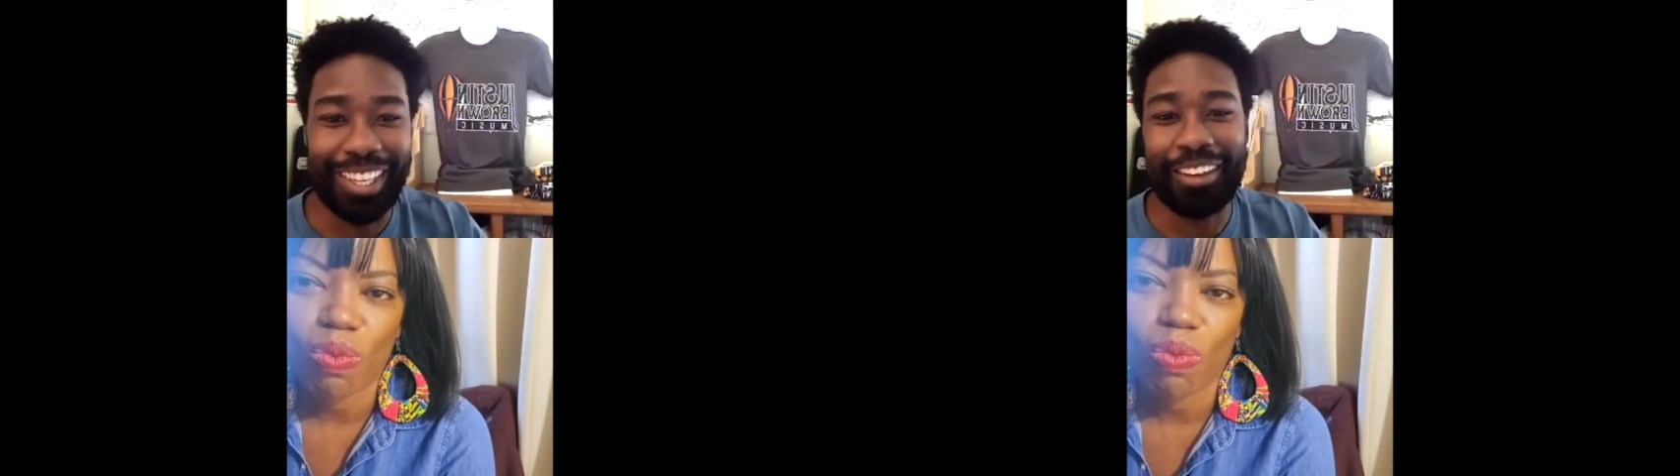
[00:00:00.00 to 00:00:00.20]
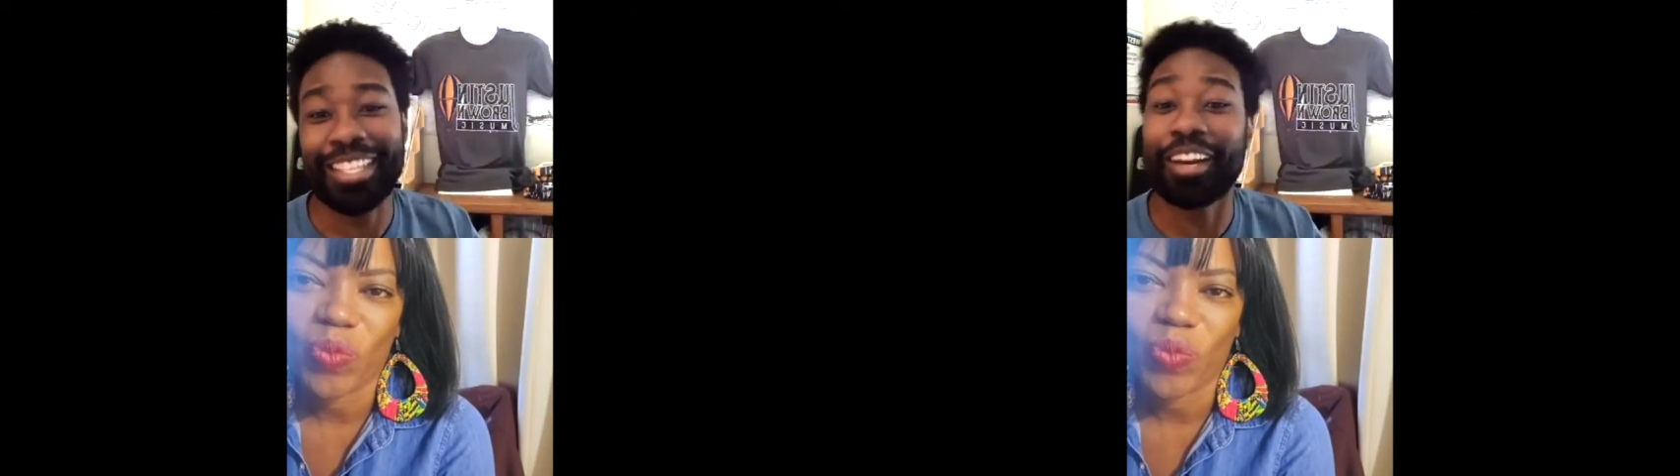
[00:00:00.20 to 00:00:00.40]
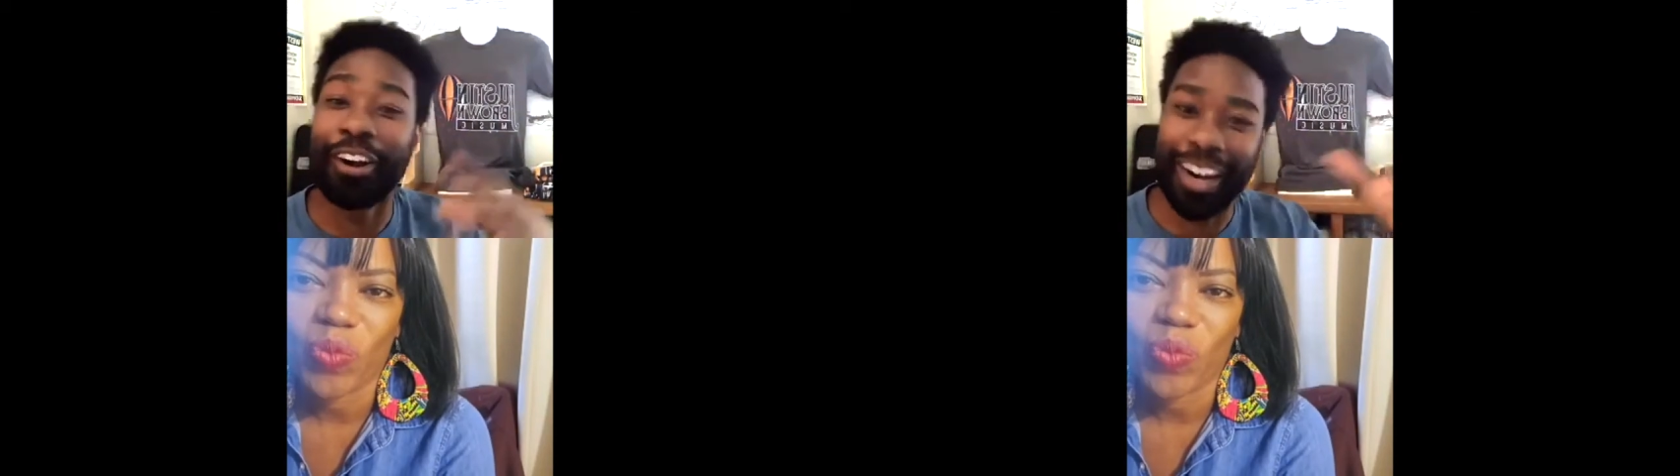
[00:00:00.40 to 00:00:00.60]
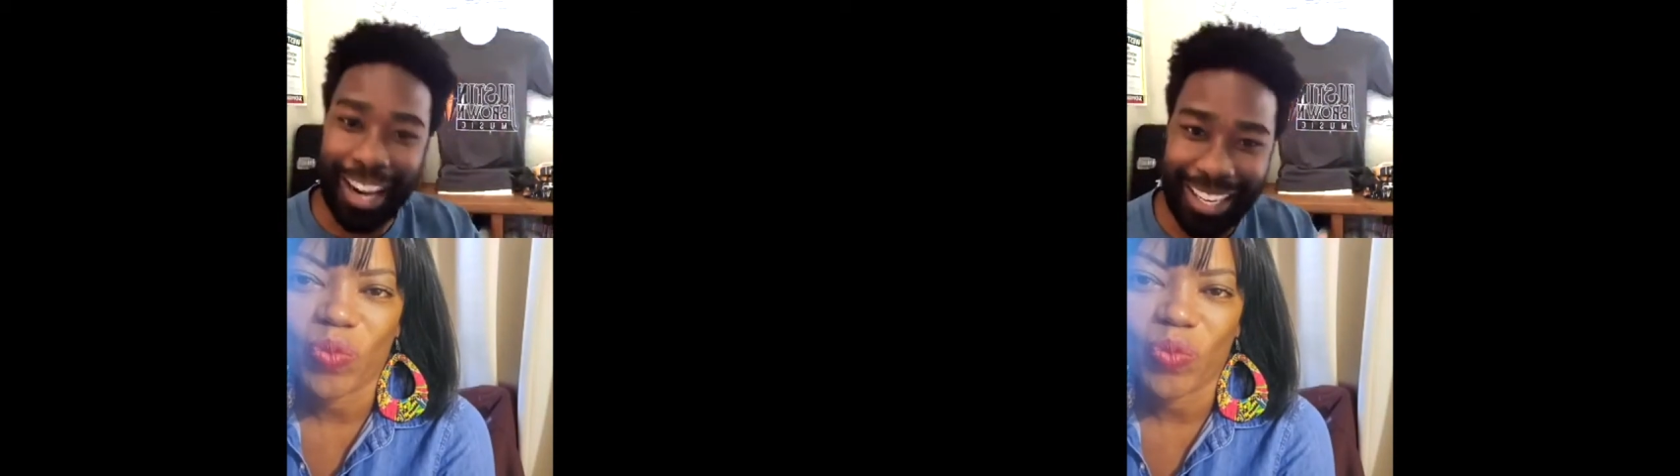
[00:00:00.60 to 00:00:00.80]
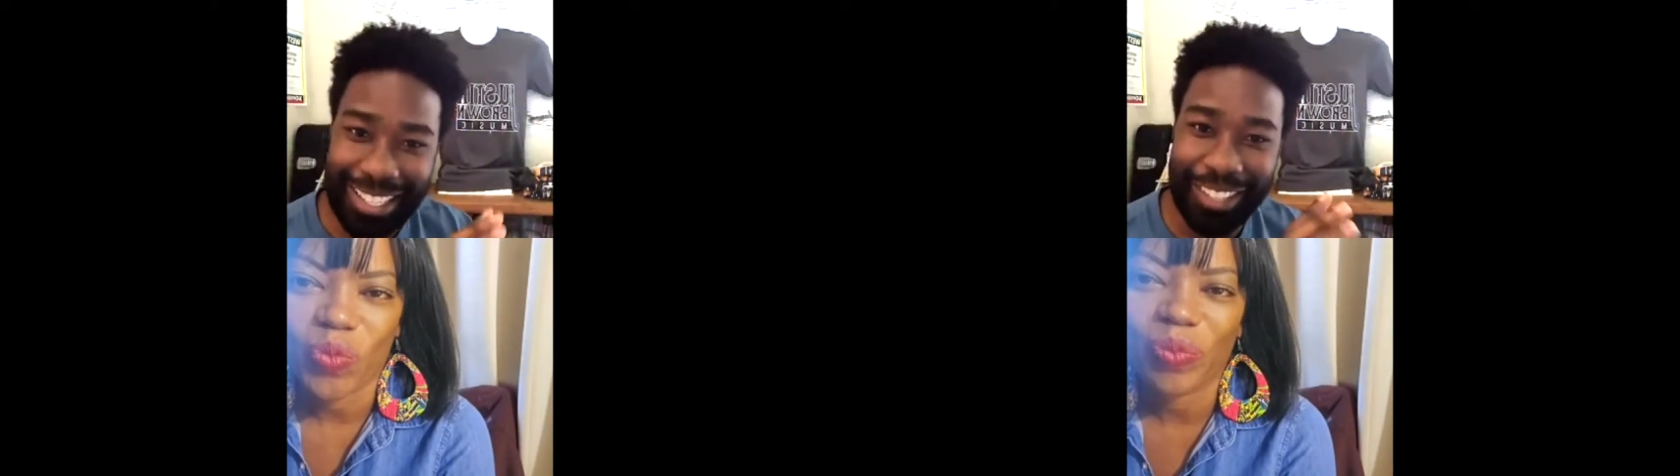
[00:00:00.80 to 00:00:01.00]
I was like, uh-huh. all right,
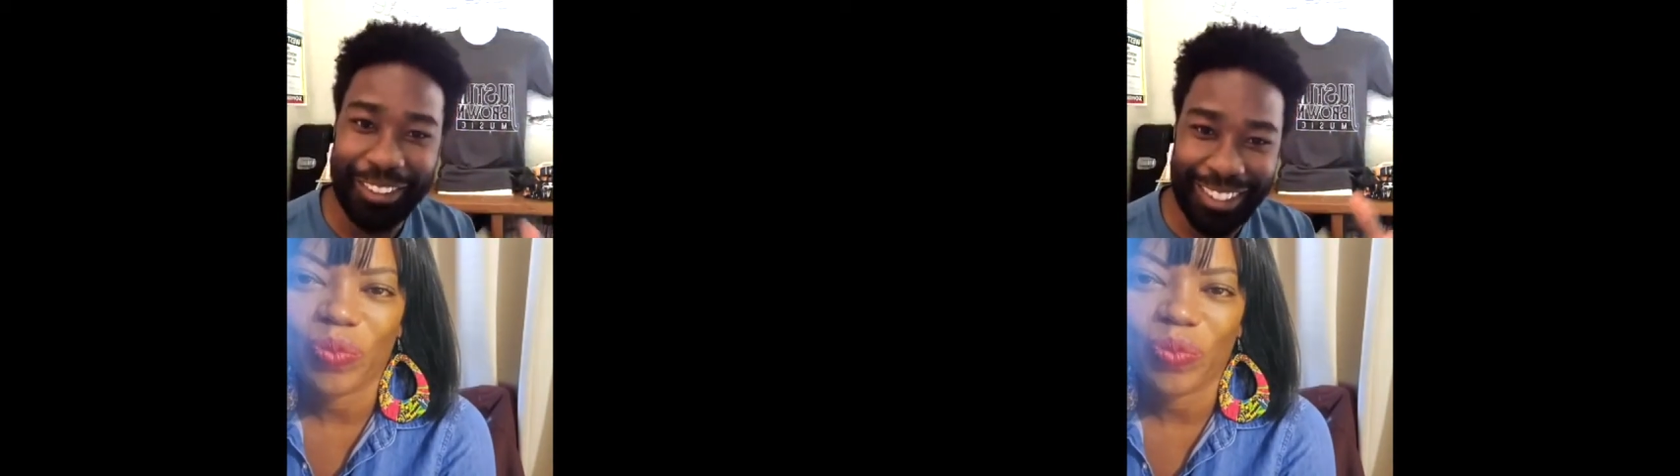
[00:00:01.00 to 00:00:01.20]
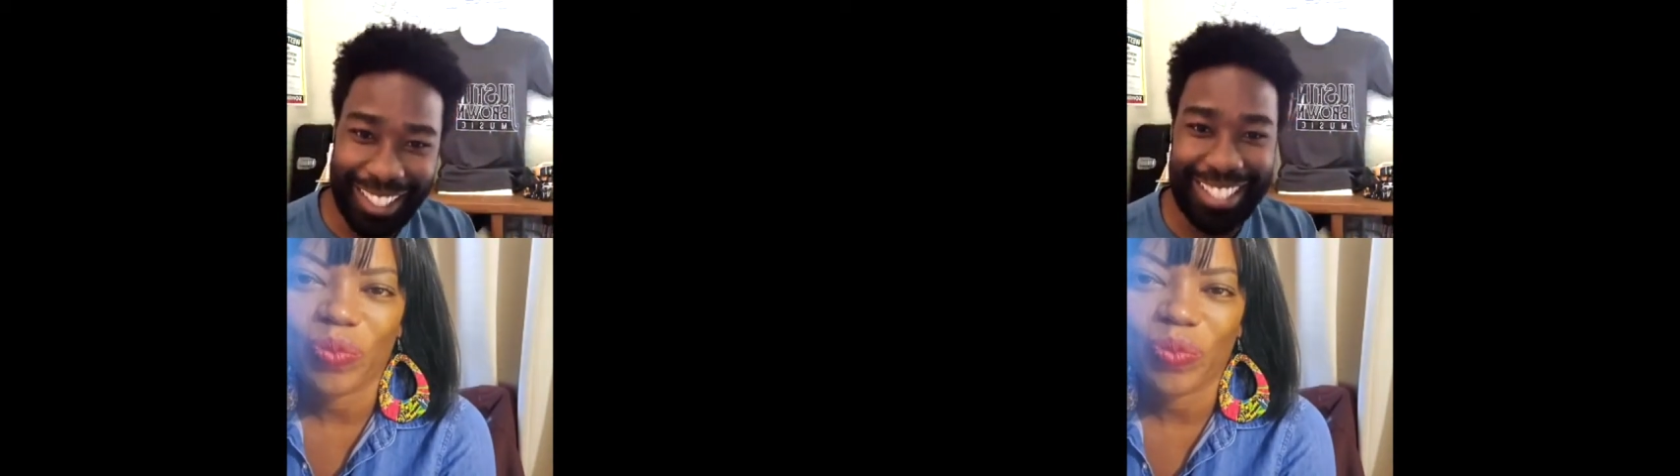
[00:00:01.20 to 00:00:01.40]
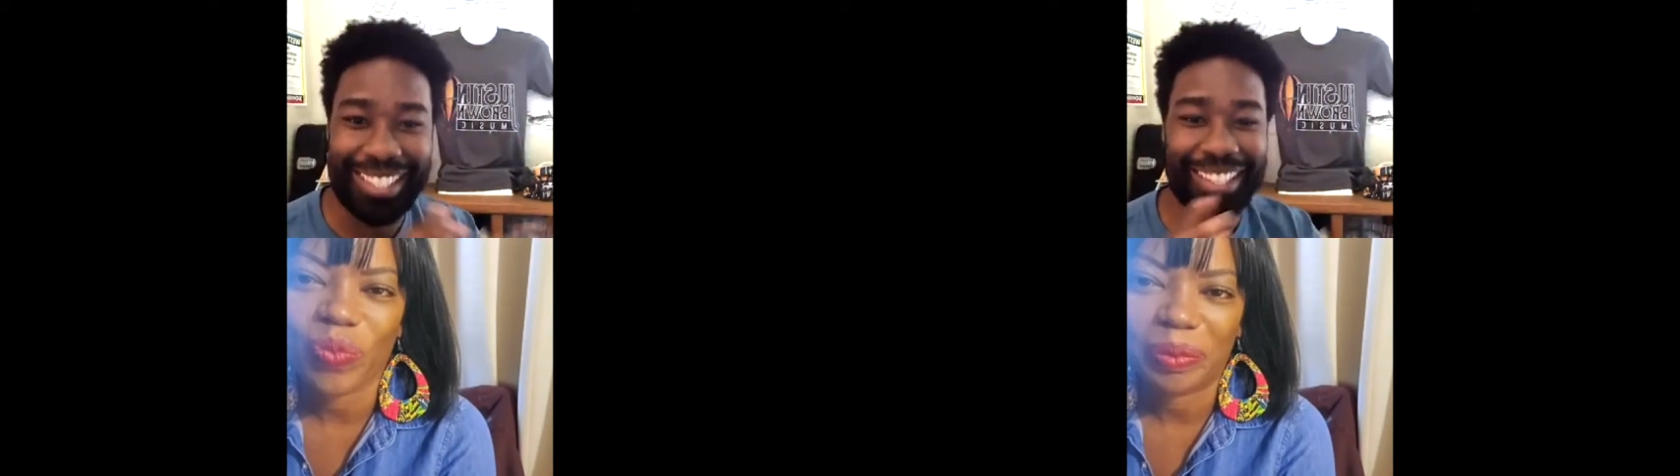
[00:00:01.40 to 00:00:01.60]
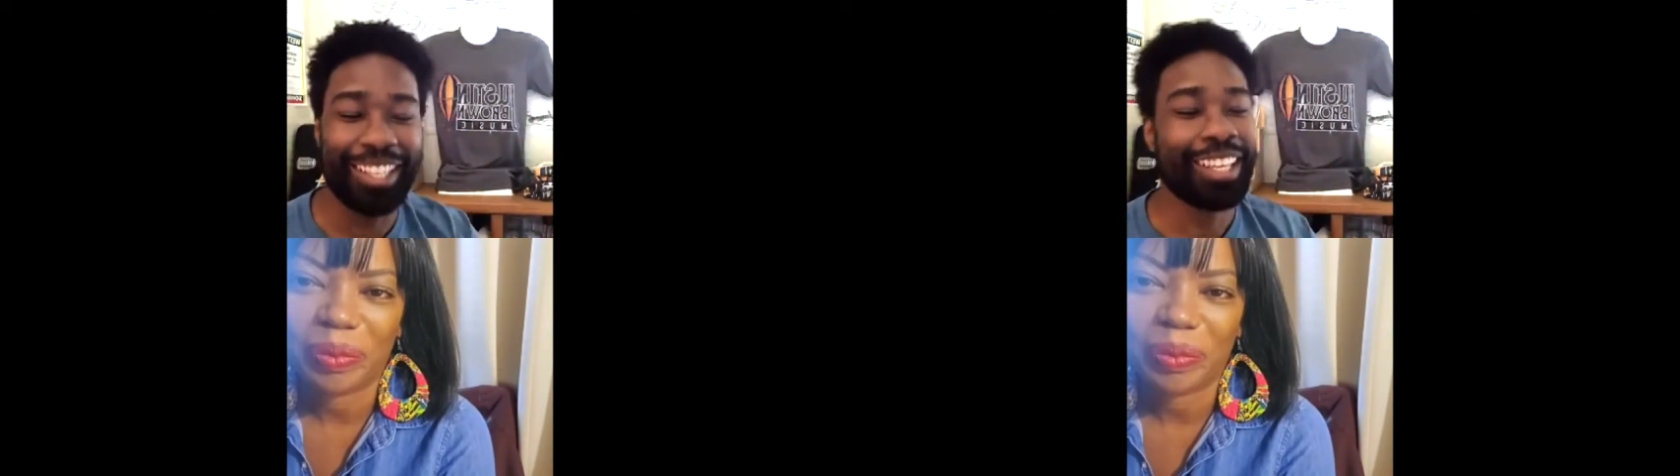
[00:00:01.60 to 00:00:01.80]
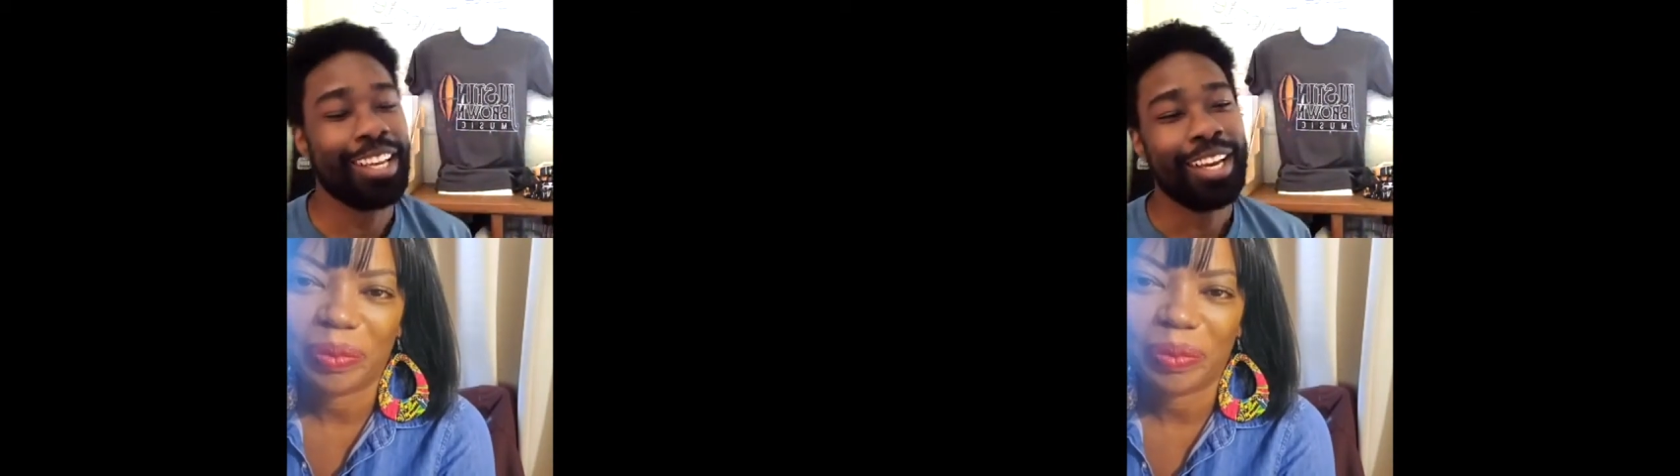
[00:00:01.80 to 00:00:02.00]
I can deal with this. And
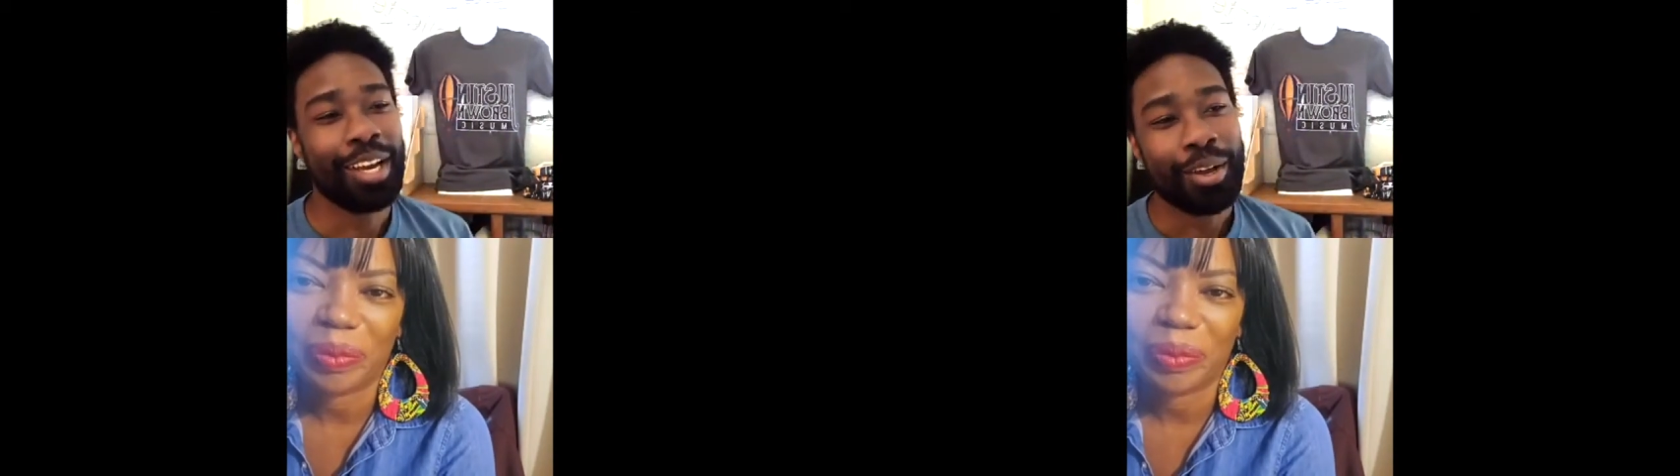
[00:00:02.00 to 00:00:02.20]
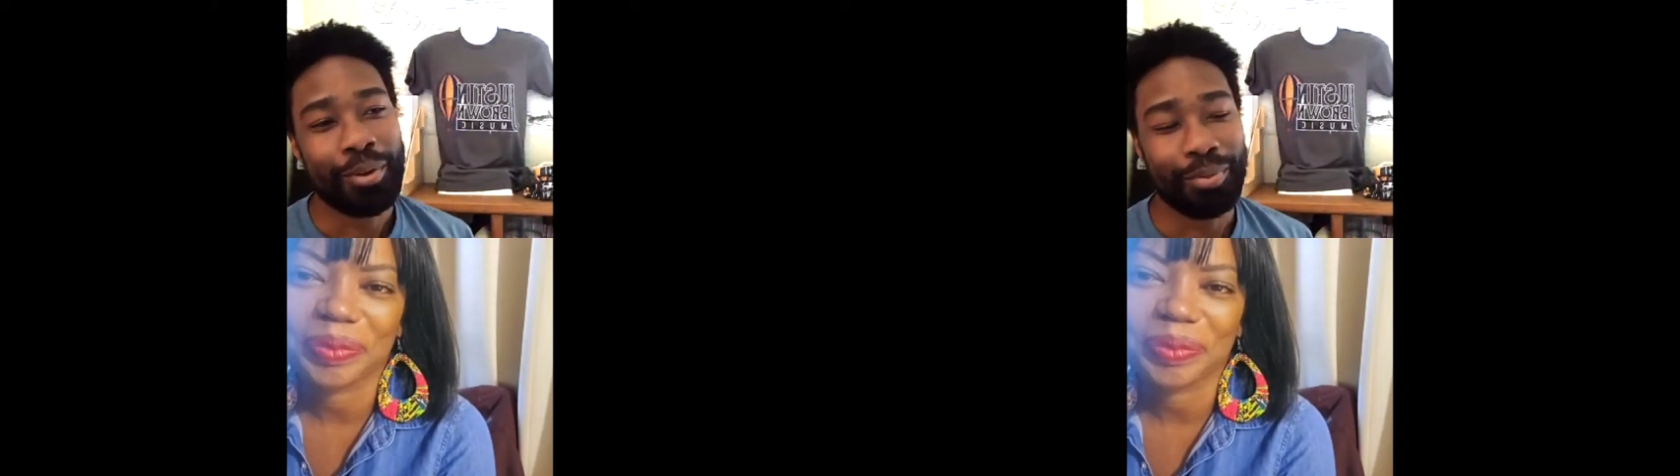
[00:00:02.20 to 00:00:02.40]
like, uh-huh.